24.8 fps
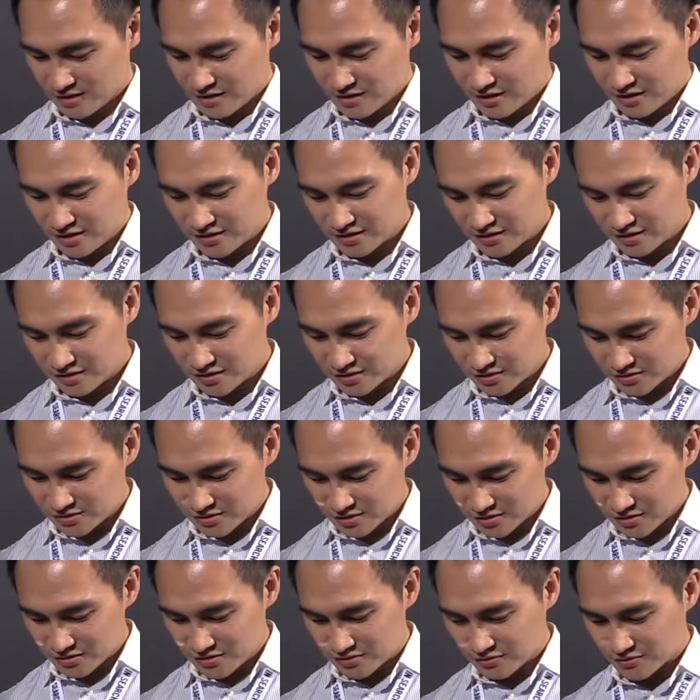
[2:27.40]
In
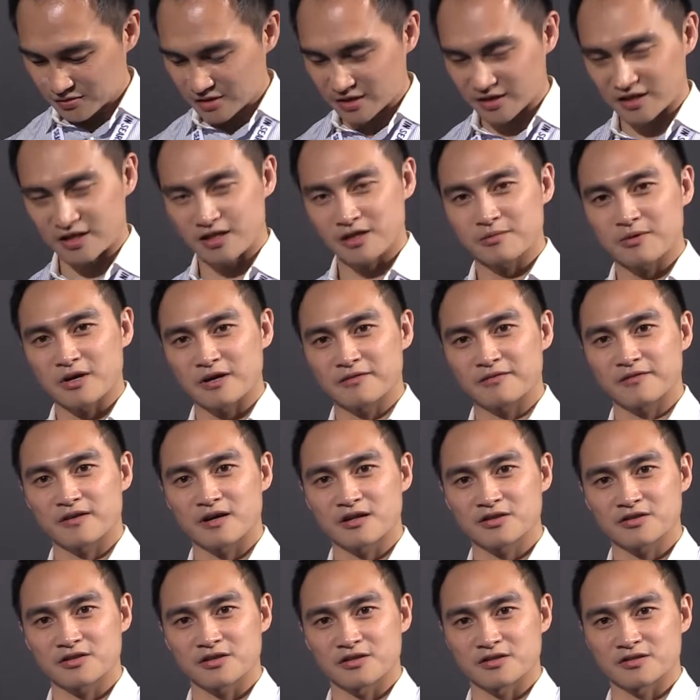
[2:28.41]
addition to the KeyBot
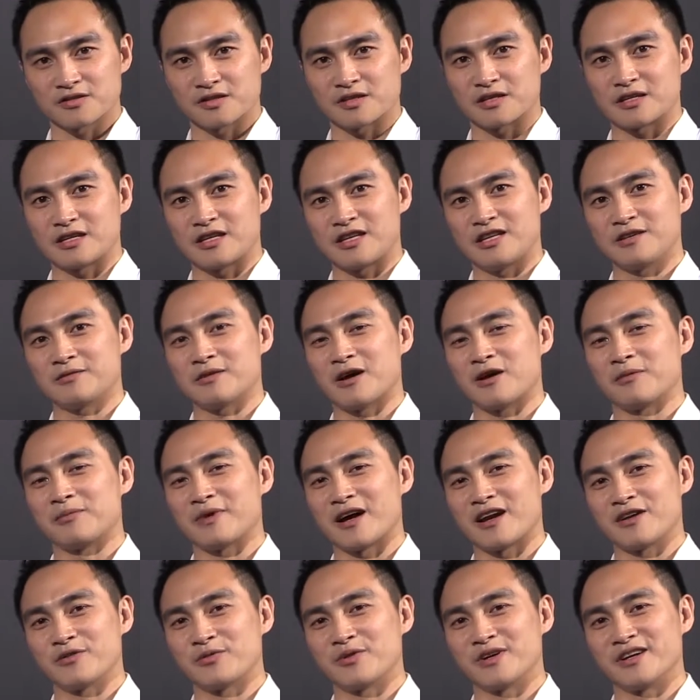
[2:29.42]
functions, key, oh
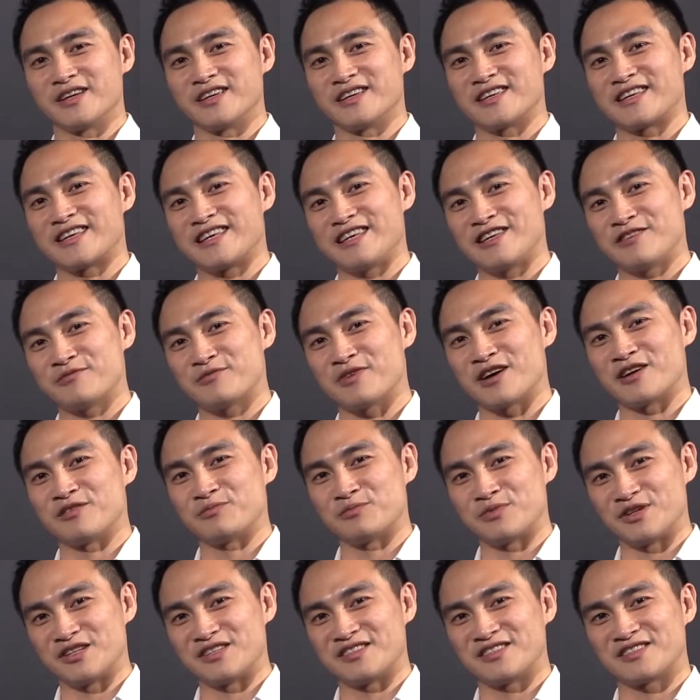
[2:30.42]
by the way, KeyBot
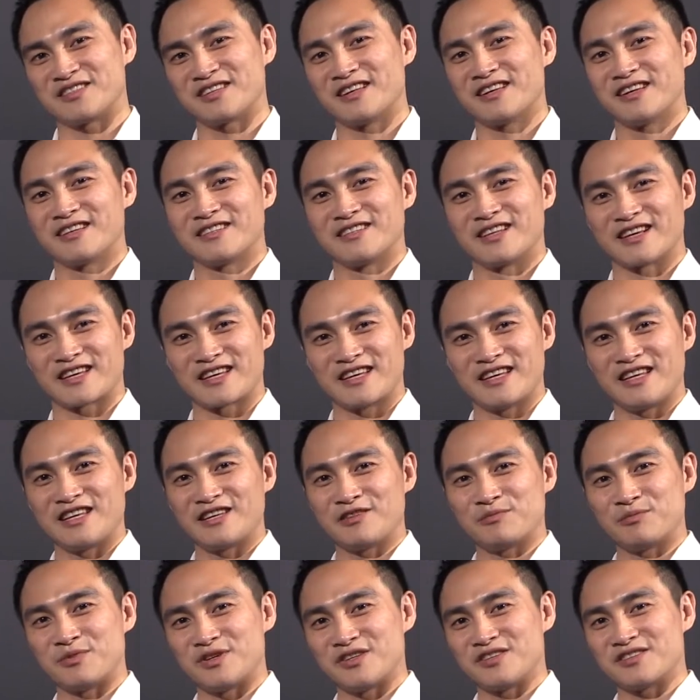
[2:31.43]
means, the key
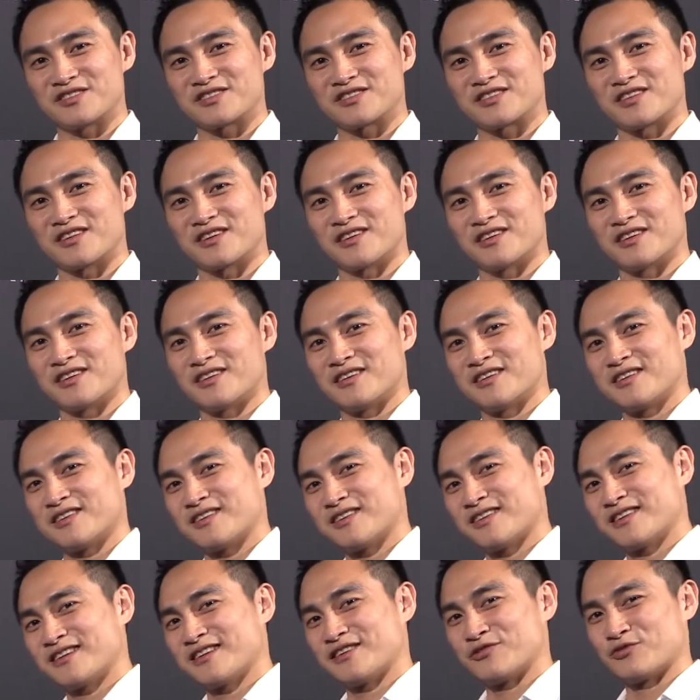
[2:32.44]
means the,
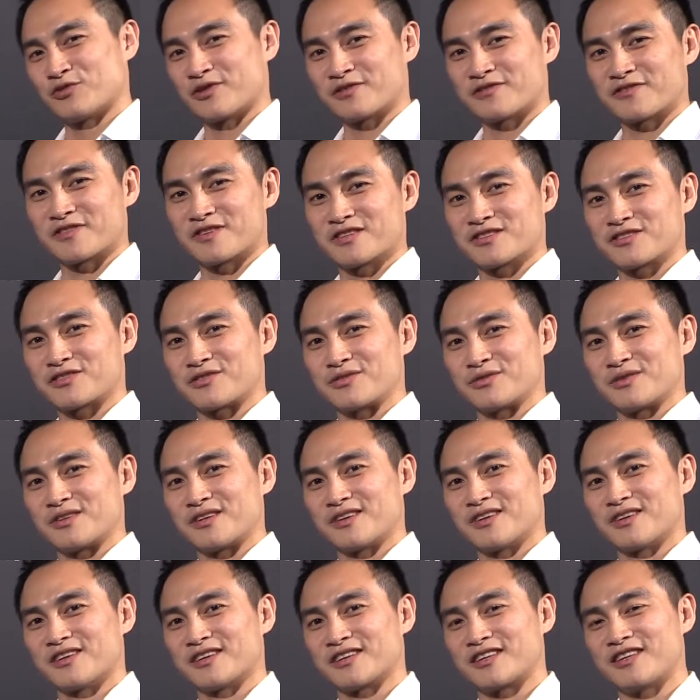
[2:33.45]
refers to
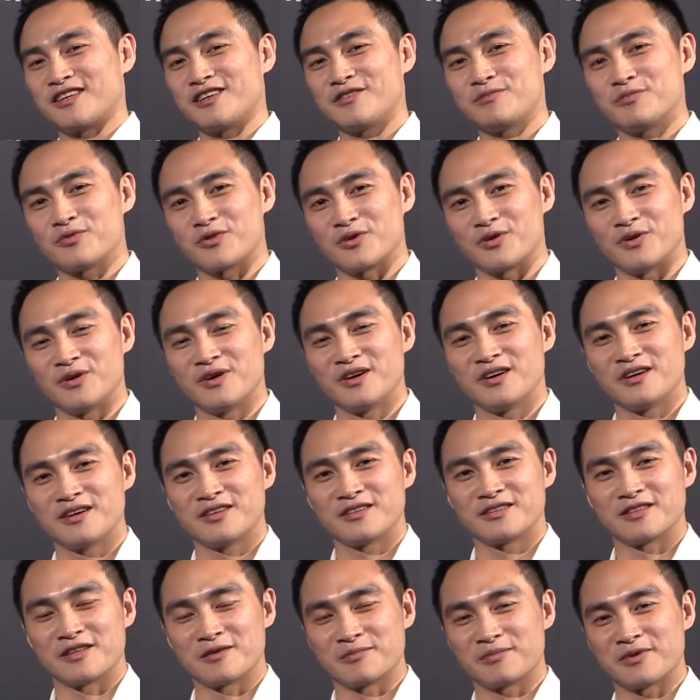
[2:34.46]
the keyboard,
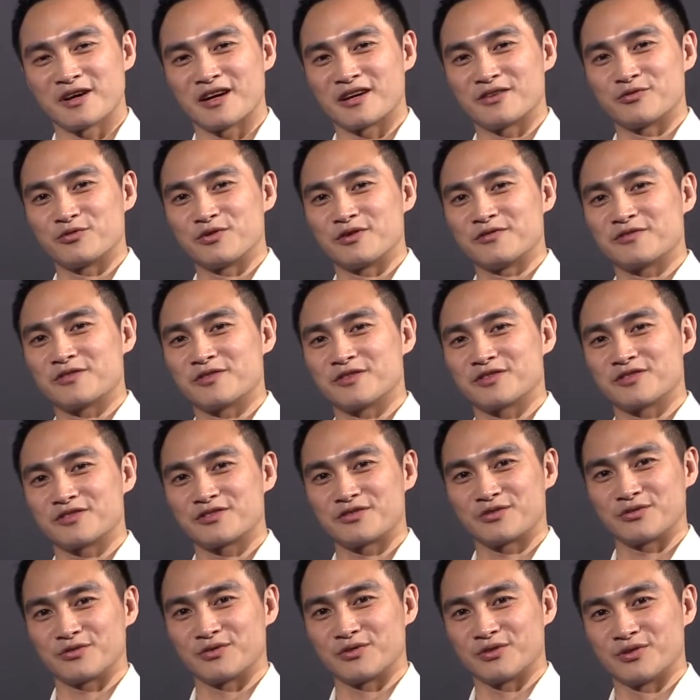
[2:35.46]
the bar refers
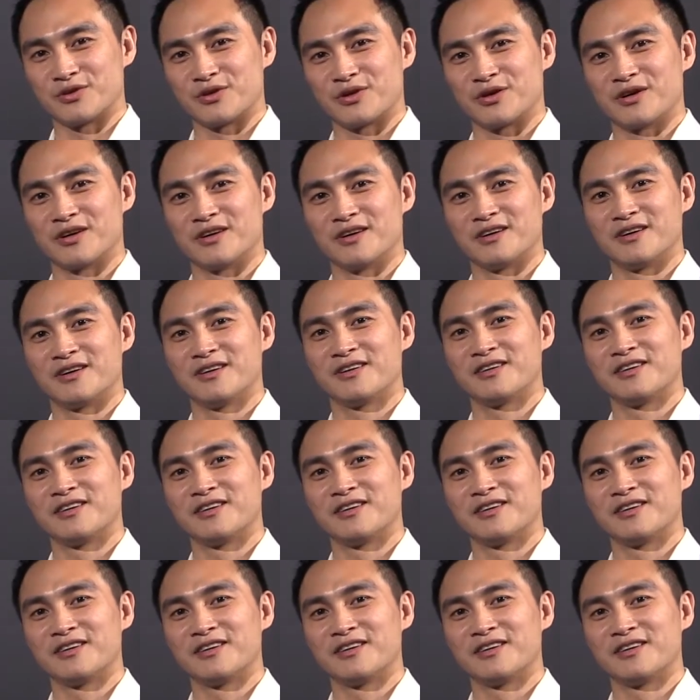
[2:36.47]
to your